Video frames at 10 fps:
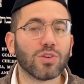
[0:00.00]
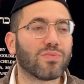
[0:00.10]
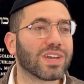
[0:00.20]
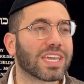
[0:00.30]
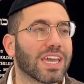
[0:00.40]

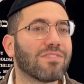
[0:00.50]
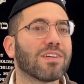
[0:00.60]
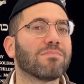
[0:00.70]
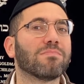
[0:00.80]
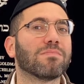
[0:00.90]
forgive
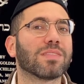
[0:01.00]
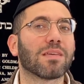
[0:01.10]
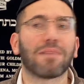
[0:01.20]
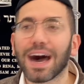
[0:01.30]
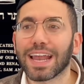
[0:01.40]
him,
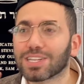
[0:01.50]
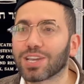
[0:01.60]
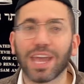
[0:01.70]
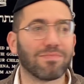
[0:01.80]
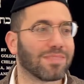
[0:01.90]
Leman
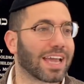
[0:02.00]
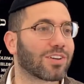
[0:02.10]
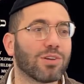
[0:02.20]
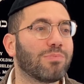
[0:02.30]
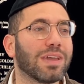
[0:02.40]
Hashem. Like,
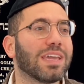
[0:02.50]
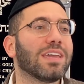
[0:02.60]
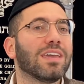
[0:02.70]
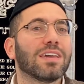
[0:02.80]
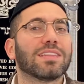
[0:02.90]
could be
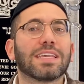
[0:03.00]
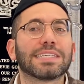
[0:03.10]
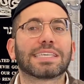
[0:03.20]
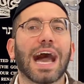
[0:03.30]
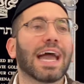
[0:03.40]

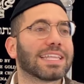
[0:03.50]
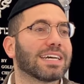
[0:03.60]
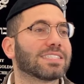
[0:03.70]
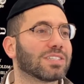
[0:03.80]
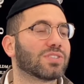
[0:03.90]
this guy
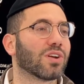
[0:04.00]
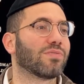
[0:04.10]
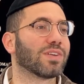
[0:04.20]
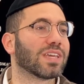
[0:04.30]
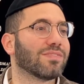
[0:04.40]
doesn't deserve
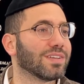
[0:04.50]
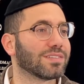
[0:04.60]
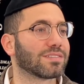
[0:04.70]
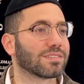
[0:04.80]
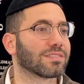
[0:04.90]

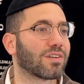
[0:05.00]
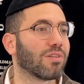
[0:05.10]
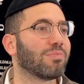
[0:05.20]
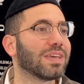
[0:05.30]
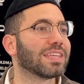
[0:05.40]
forgiveness.
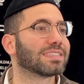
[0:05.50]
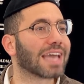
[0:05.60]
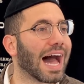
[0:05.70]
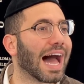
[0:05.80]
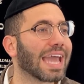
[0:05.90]
Could be this
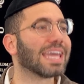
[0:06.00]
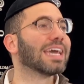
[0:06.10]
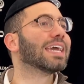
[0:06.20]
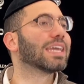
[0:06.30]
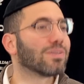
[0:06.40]
guy,
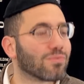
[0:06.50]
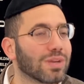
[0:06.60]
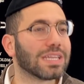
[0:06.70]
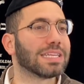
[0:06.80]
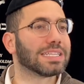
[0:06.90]
he
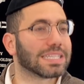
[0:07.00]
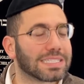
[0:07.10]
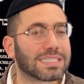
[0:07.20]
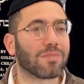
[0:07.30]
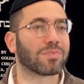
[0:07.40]
really did
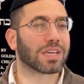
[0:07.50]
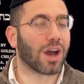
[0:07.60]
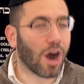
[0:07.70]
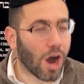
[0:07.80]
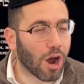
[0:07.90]
something
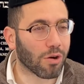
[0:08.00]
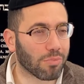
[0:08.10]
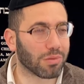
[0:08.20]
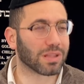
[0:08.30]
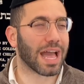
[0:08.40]

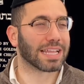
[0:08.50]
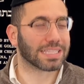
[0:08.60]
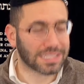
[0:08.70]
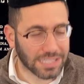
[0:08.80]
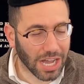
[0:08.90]
horrible and
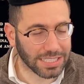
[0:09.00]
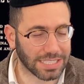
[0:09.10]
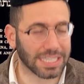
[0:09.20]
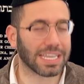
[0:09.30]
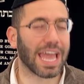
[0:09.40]

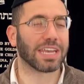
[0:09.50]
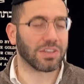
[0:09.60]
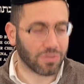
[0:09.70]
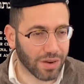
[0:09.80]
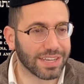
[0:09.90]
disgusting and
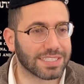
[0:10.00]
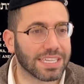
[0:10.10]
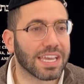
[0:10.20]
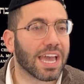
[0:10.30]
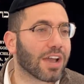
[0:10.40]

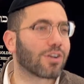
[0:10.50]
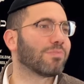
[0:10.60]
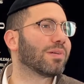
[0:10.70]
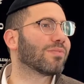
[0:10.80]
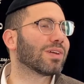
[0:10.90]
crazy. Could
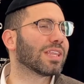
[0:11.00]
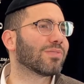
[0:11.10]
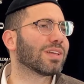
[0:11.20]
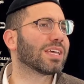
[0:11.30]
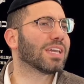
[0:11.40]
be really,
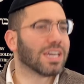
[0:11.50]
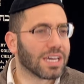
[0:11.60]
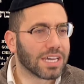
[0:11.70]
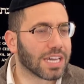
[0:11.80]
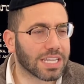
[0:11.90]
really,
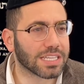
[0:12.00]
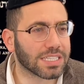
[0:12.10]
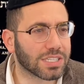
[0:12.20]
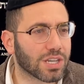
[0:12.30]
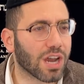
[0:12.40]
he doesn't
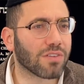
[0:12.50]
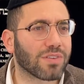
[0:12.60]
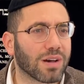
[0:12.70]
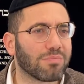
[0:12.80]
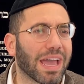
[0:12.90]
deserve
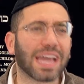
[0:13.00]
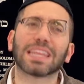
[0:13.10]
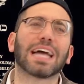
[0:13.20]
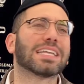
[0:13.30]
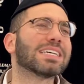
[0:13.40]
a
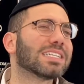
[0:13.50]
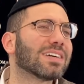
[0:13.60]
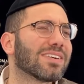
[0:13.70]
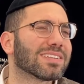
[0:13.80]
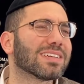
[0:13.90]
mechila. It doesn't,
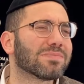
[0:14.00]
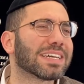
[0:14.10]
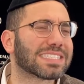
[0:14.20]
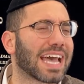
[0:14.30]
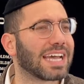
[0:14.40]
doesn't
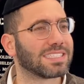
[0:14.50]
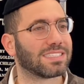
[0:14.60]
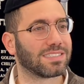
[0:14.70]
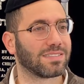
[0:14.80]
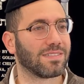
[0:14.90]
make sense.